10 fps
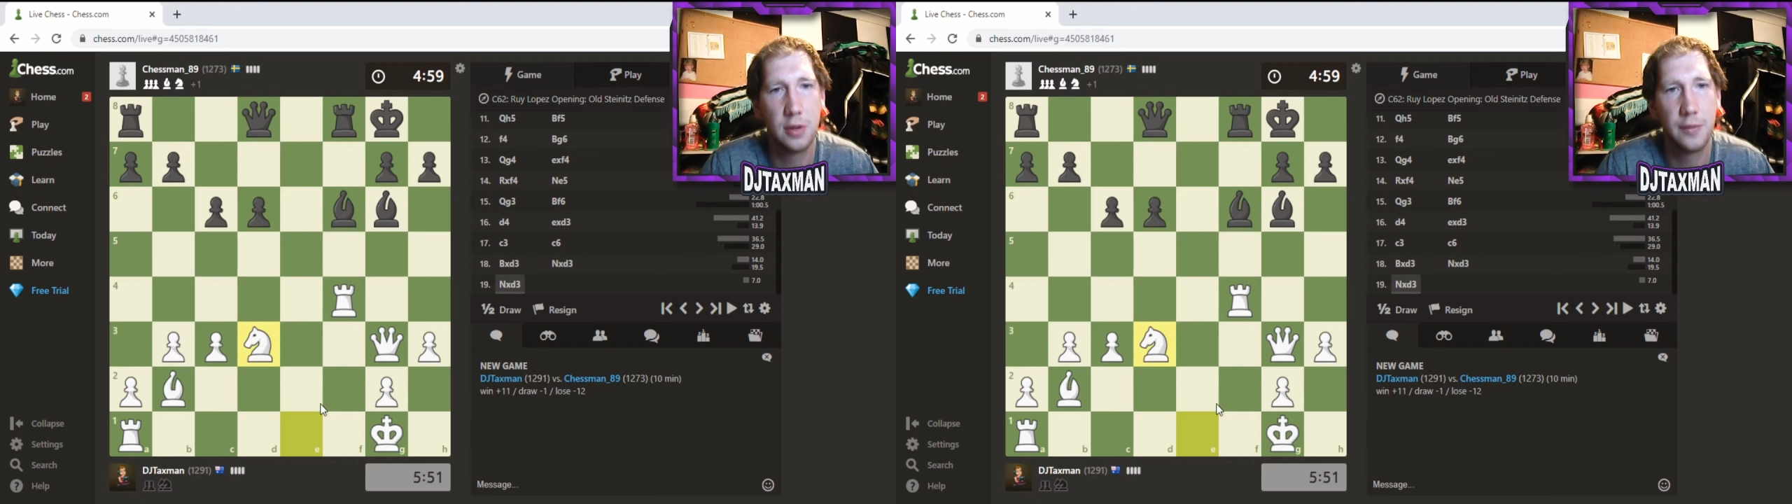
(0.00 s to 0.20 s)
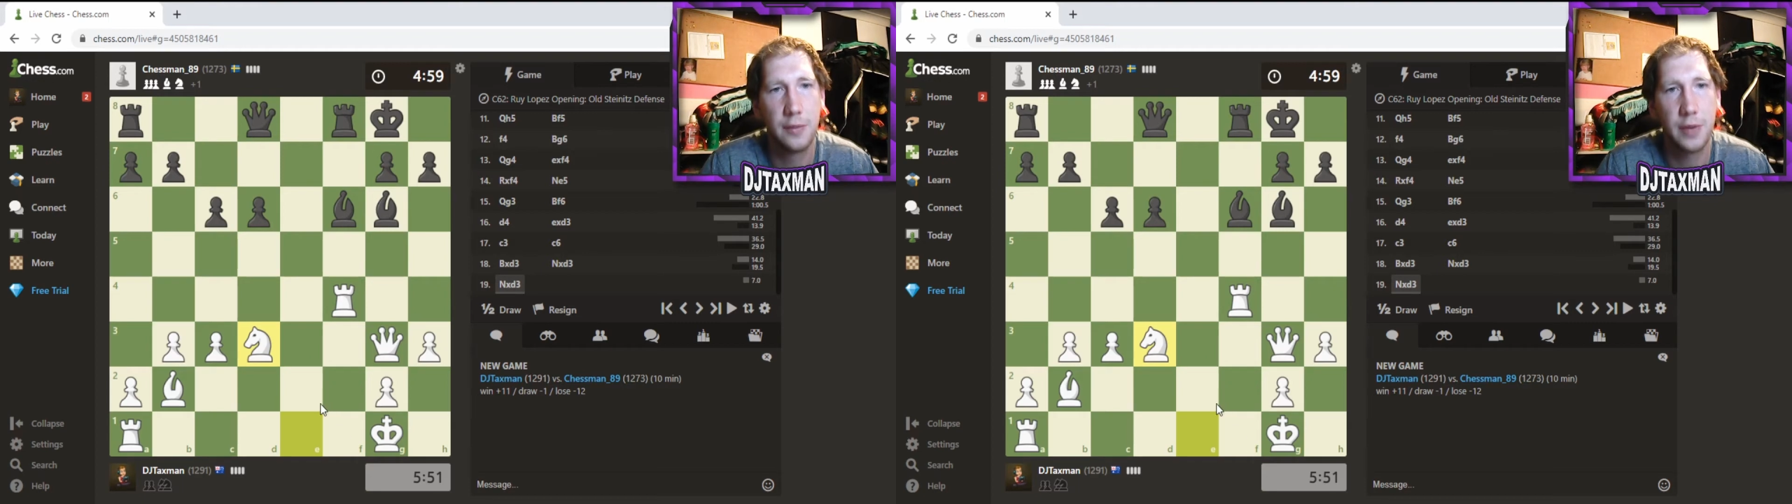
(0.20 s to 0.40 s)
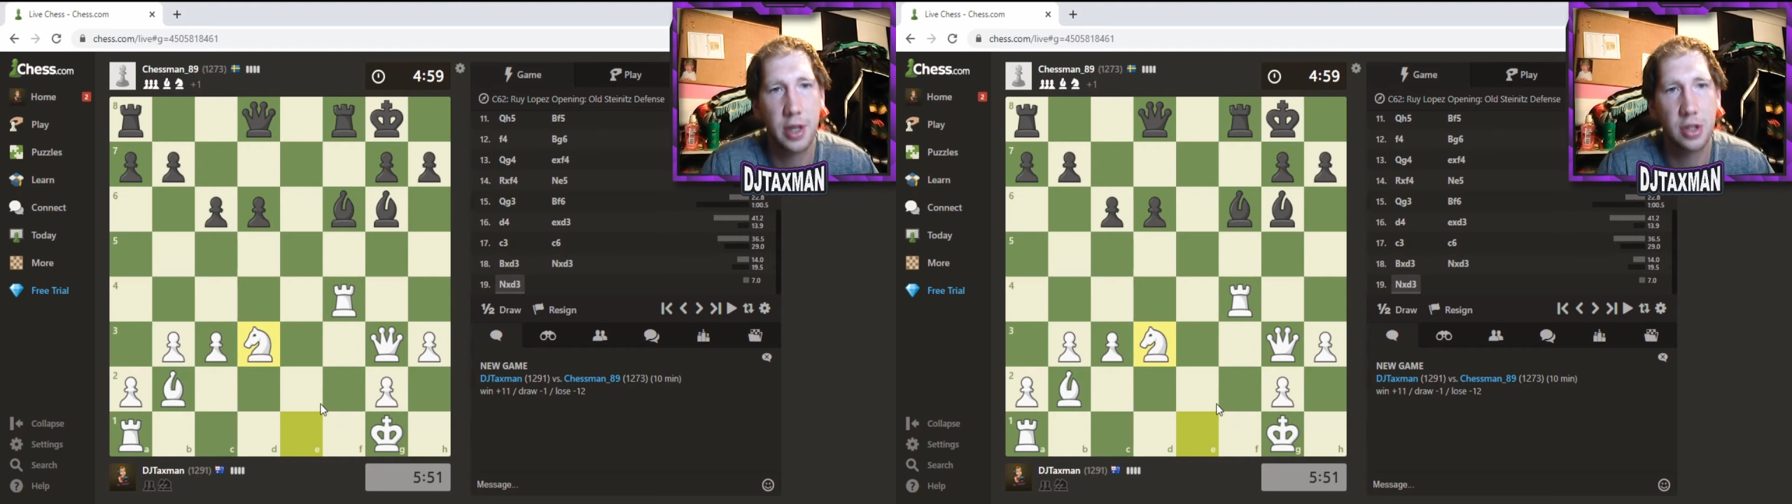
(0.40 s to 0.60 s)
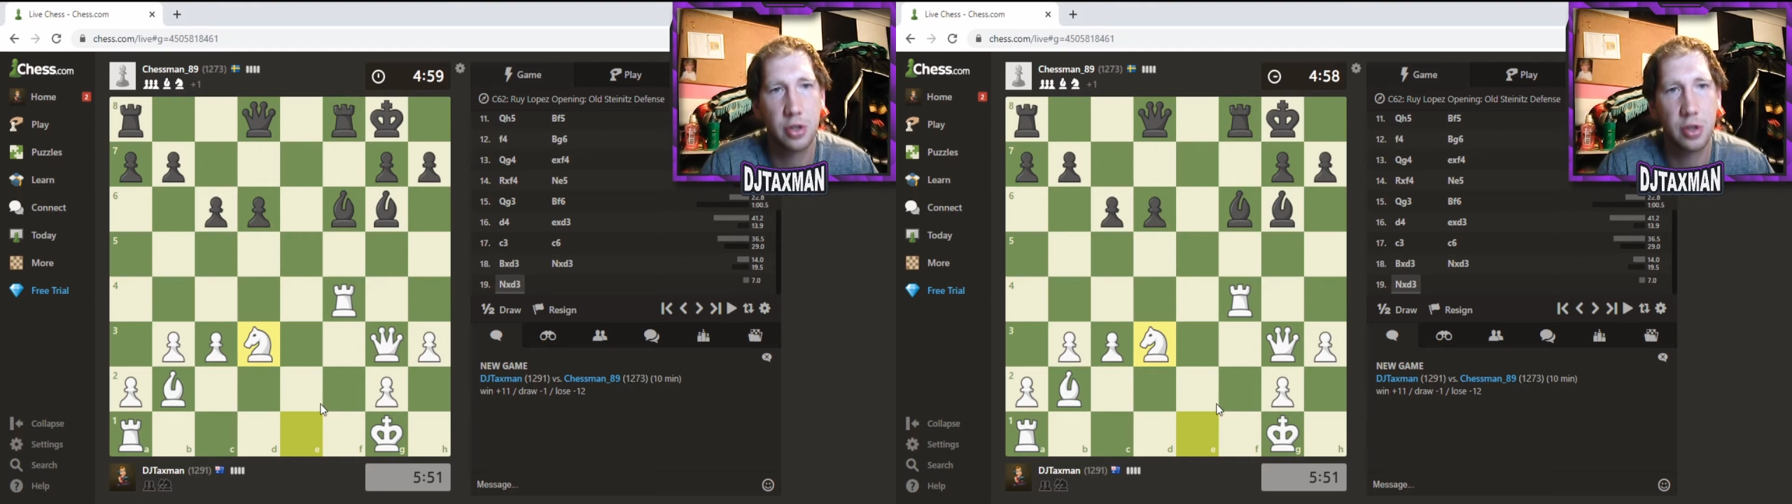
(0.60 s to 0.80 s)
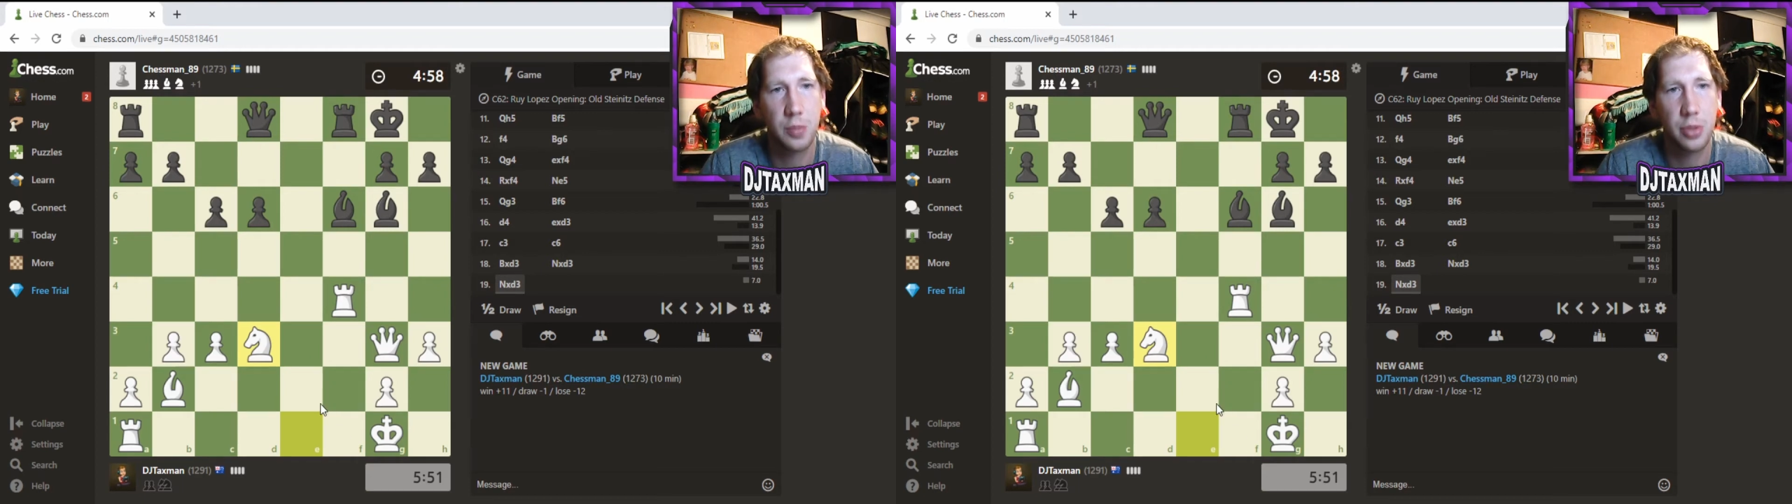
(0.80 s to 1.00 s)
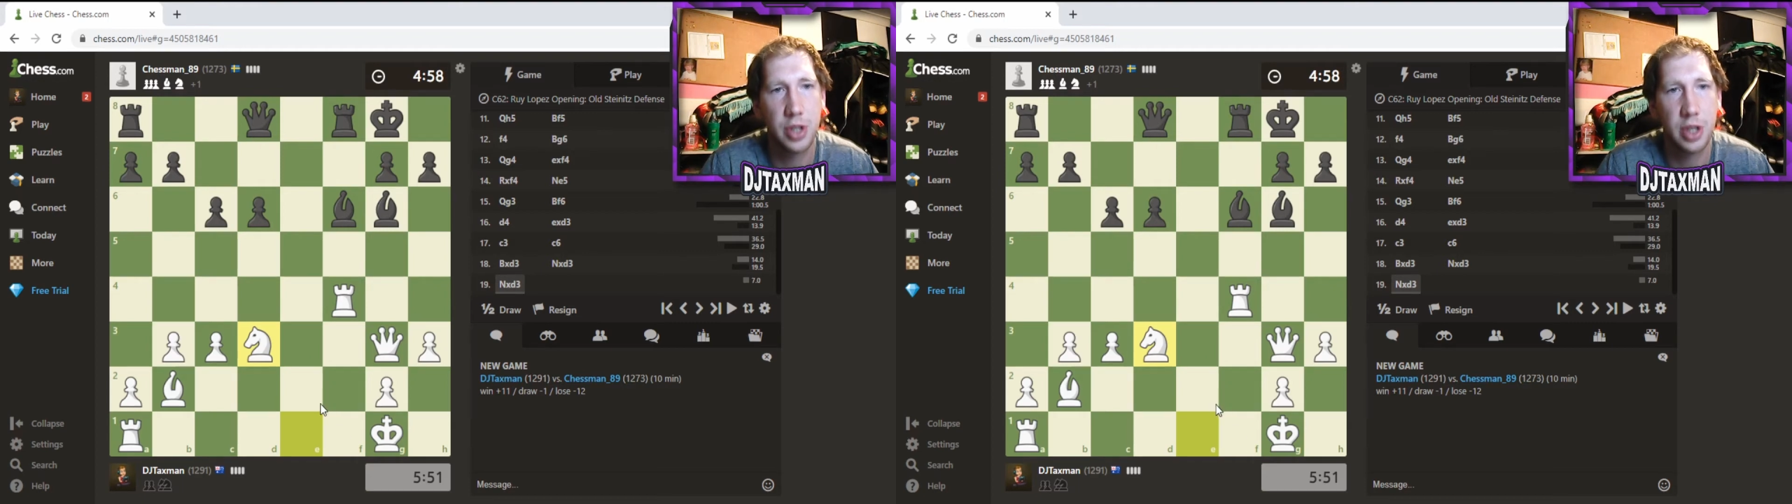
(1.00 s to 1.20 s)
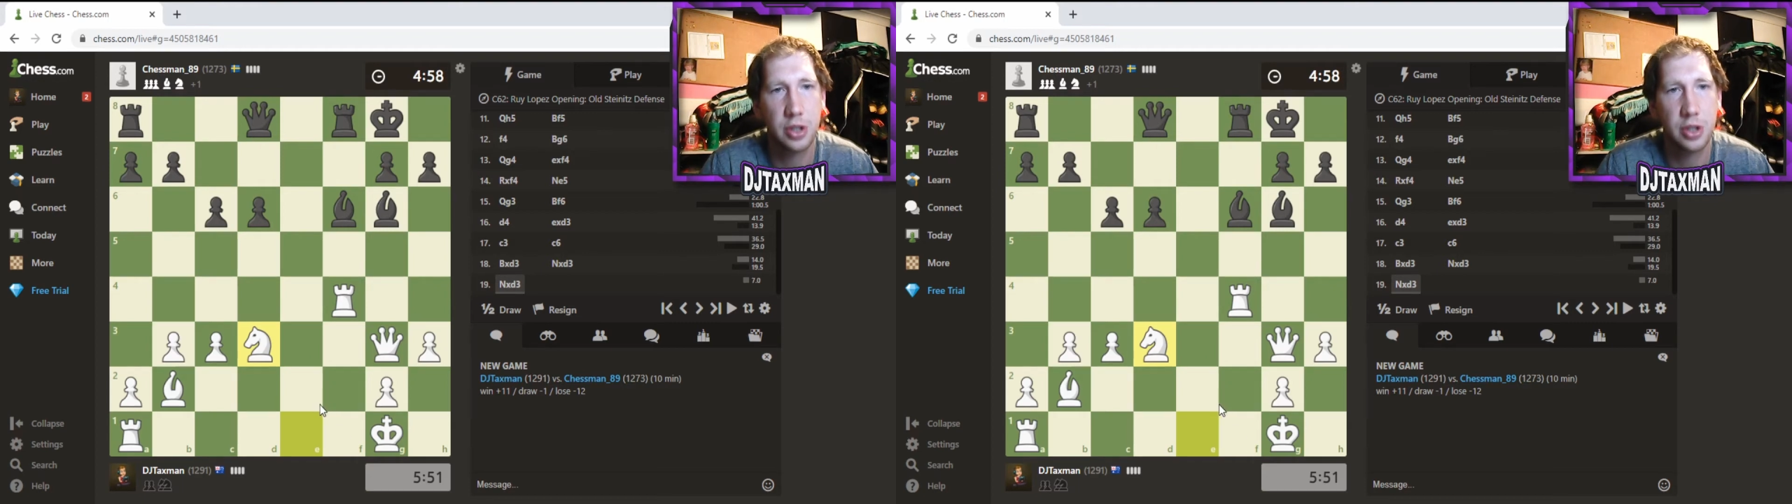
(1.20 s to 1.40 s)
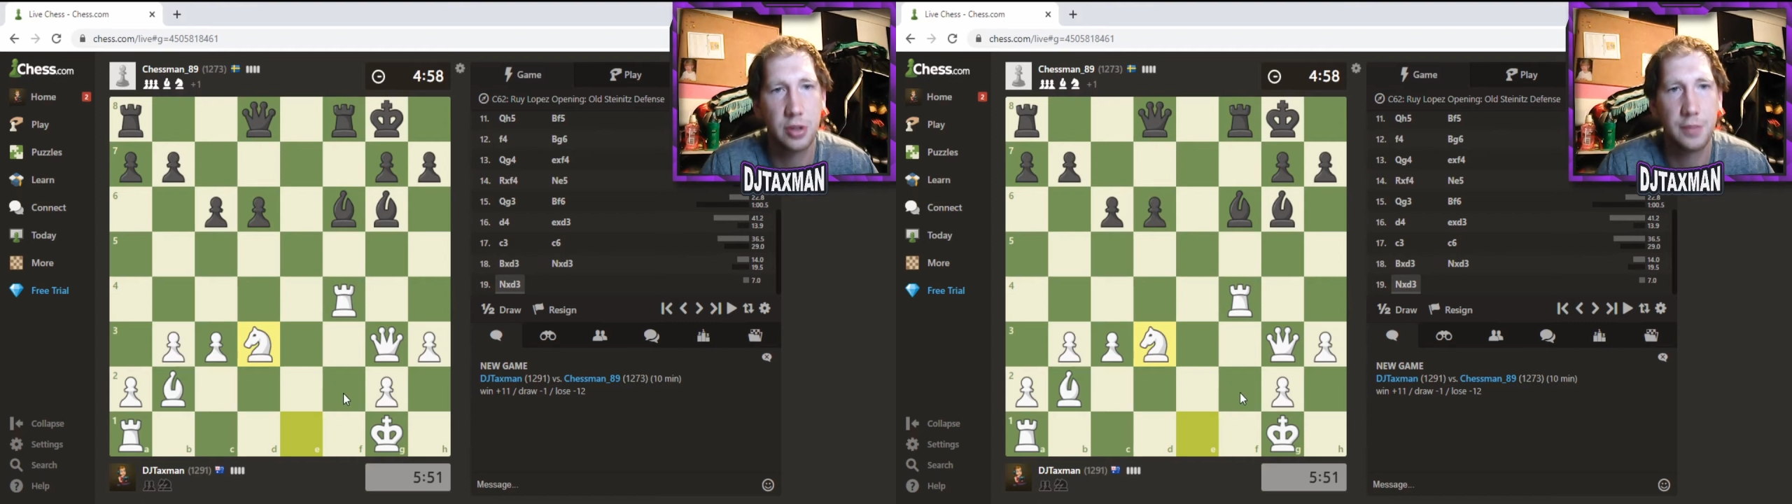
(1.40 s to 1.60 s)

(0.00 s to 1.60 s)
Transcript: for extra protection.